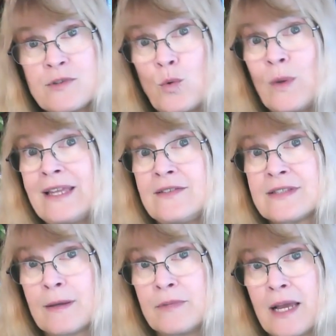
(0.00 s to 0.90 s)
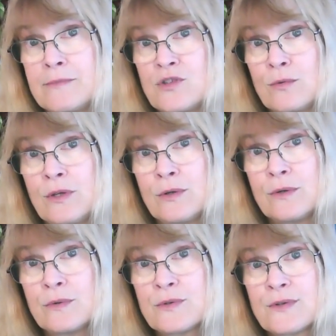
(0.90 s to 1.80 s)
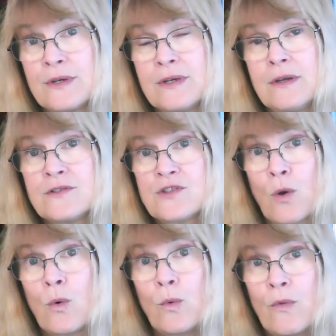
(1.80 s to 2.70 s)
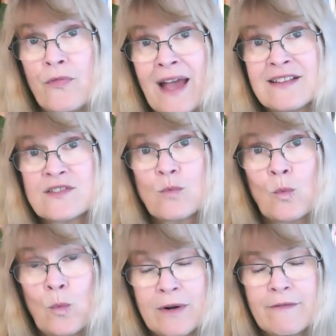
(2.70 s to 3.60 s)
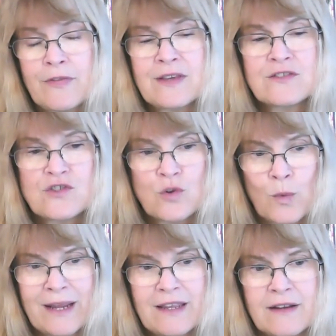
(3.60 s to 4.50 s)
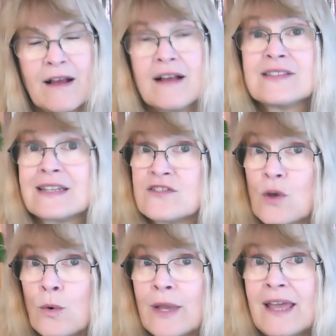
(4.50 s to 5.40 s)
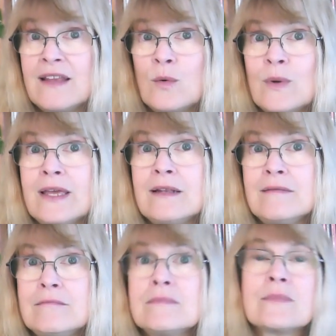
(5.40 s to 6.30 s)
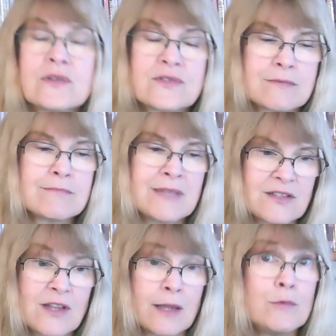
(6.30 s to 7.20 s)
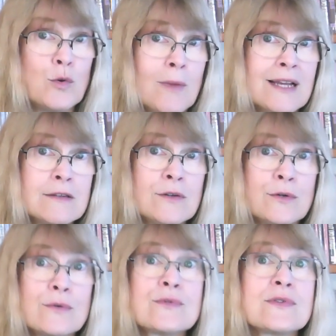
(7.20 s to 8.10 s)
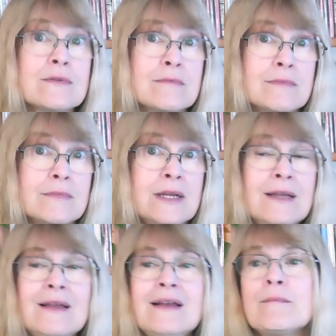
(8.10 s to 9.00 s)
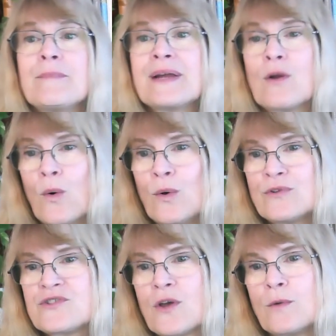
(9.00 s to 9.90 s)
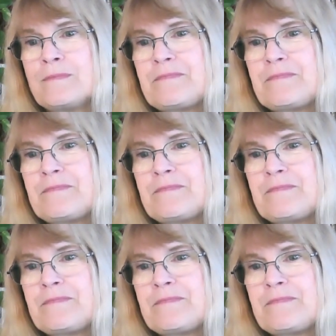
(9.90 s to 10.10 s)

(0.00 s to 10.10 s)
you win, sometimes you lose. So that's one of the things to recognize, that it's okay to win, because next time you might lose. But also,